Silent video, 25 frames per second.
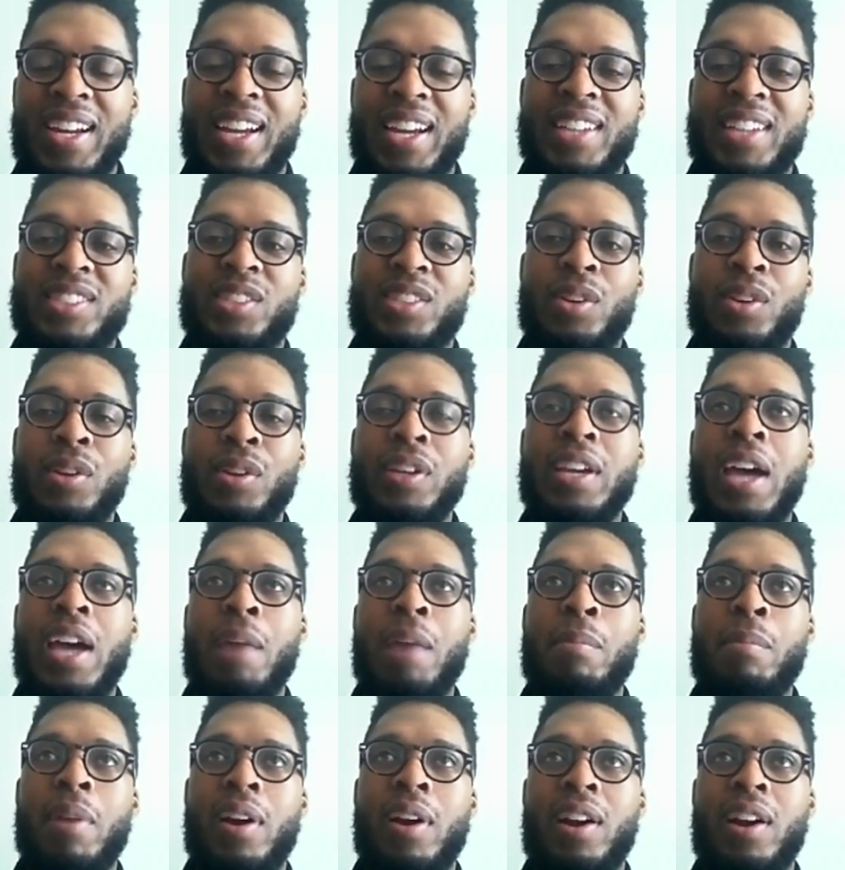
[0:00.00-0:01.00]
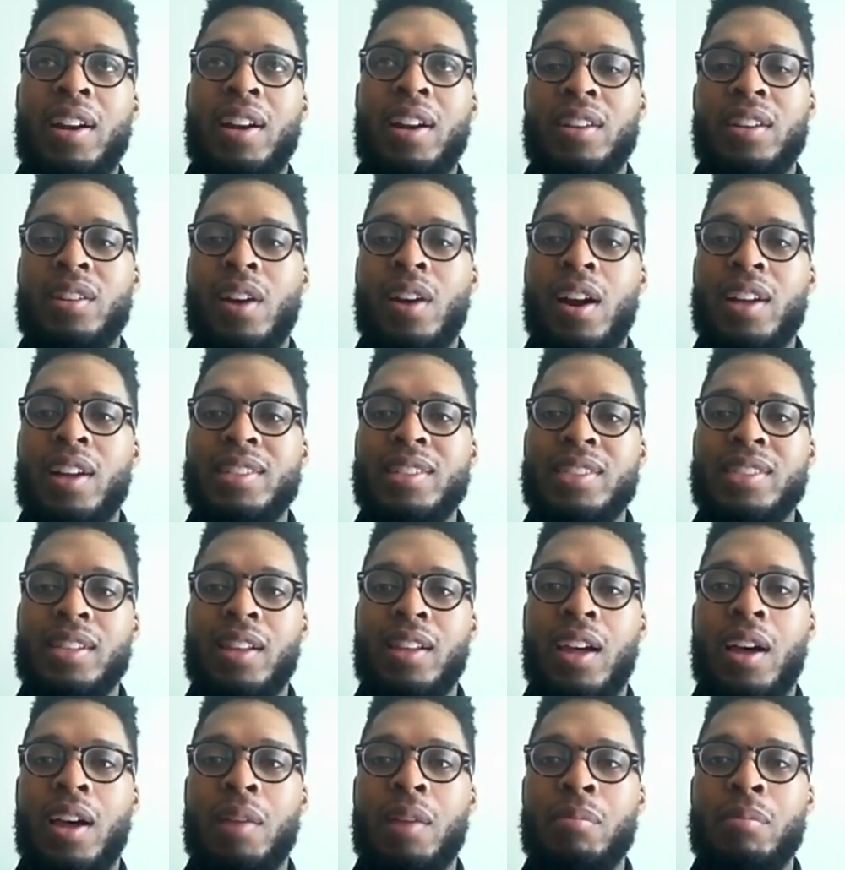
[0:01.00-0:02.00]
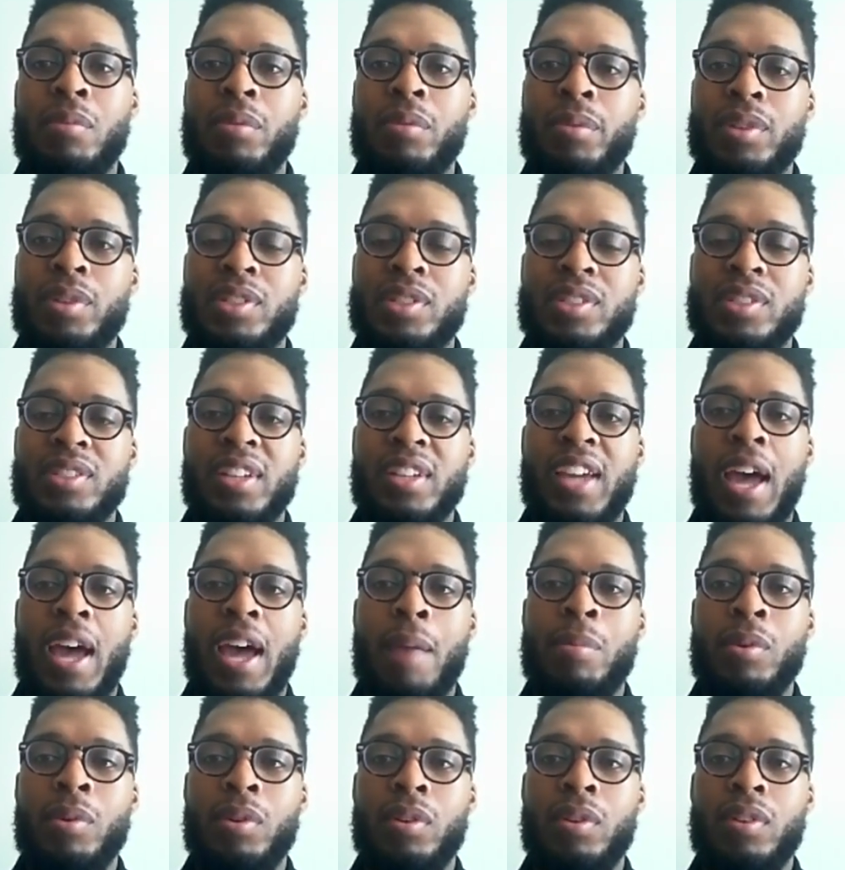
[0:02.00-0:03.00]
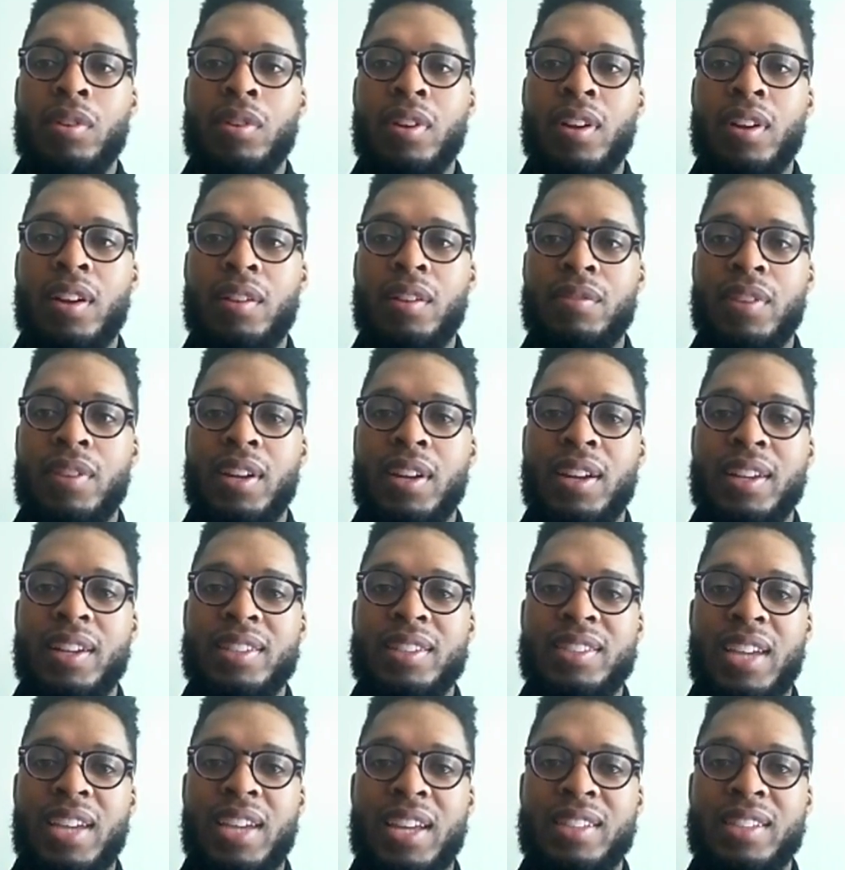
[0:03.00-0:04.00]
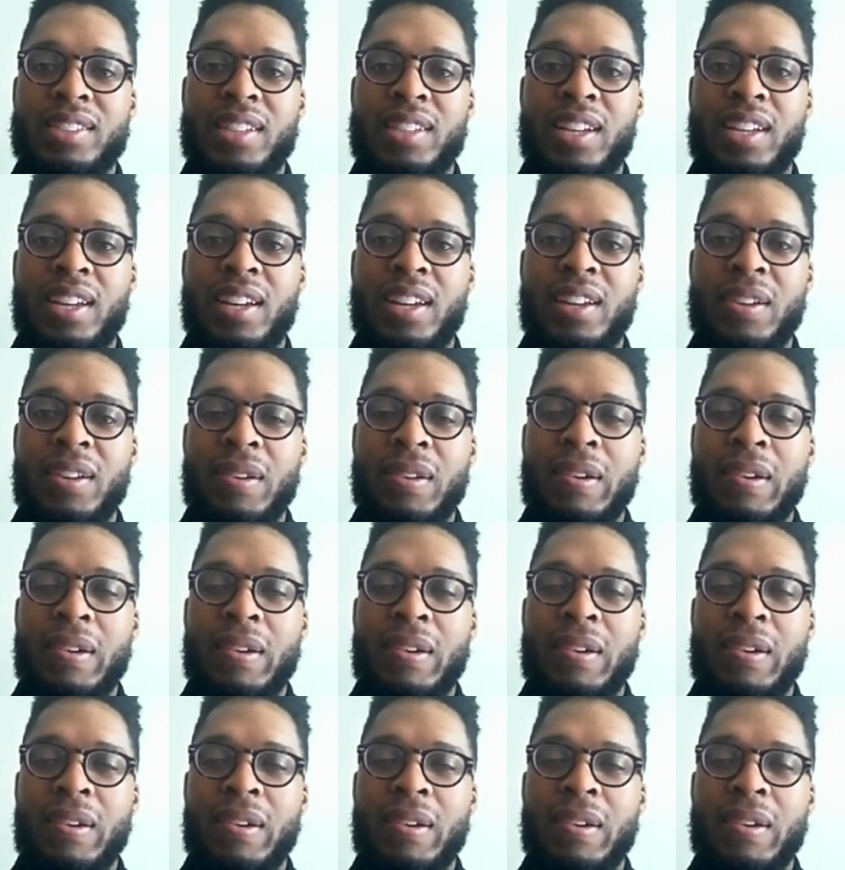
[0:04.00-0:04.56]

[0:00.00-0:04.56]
And so he got married in Dar es Salaam, which is the capital of Tanzania.